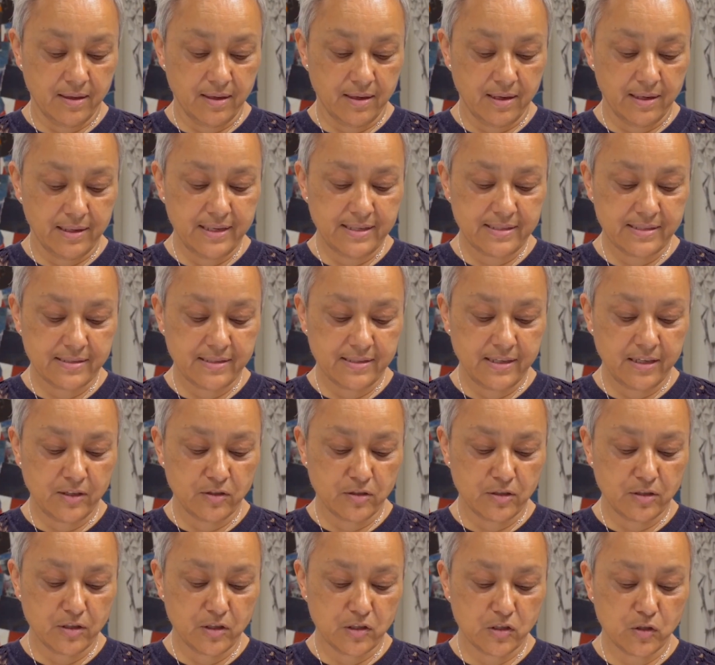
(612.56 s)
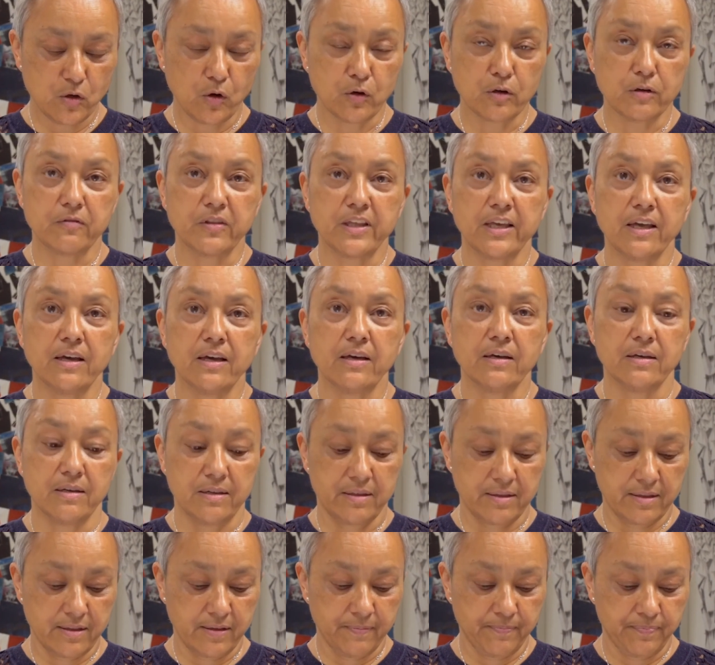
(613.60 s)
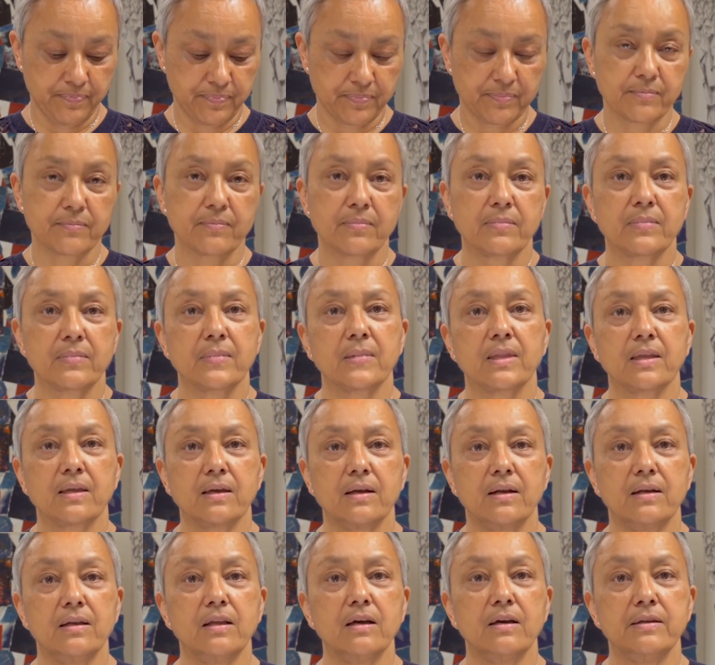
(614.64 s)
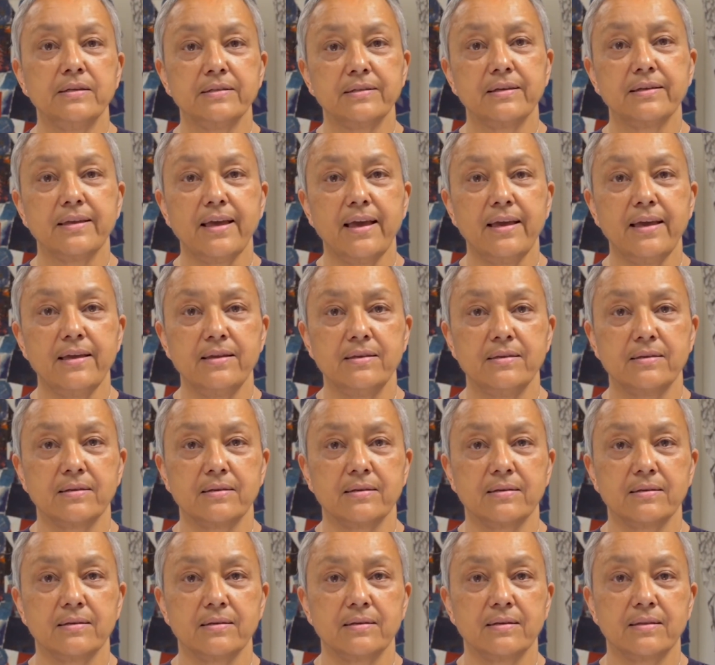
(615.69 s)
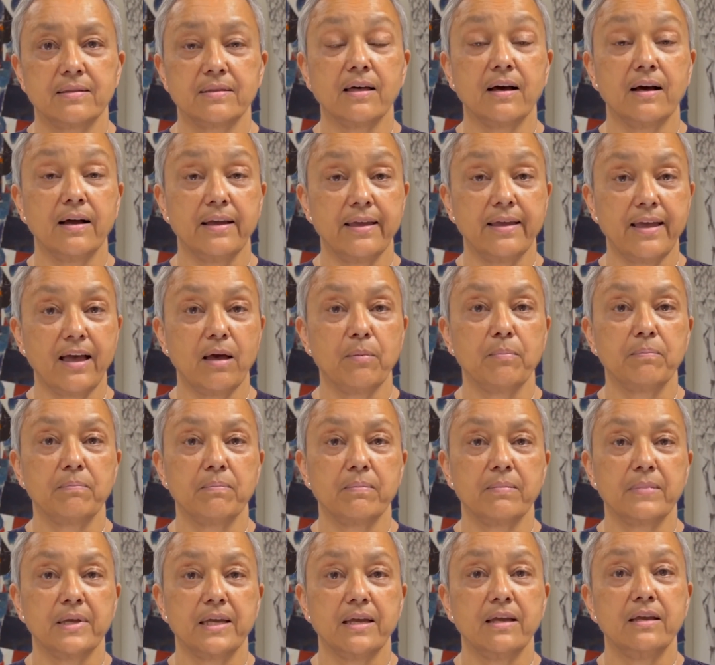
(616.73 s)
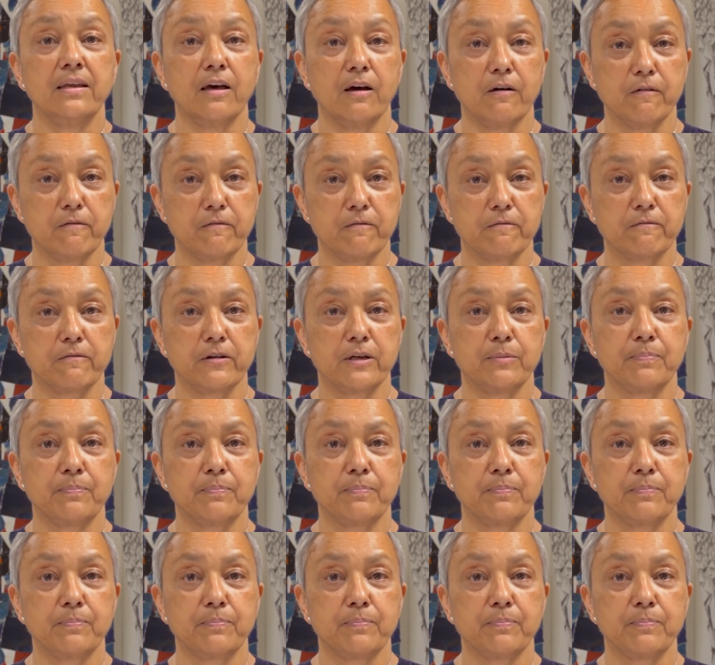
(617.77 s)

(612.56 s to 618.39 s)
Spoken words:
listening to the song of the earth, learning again that I am enough.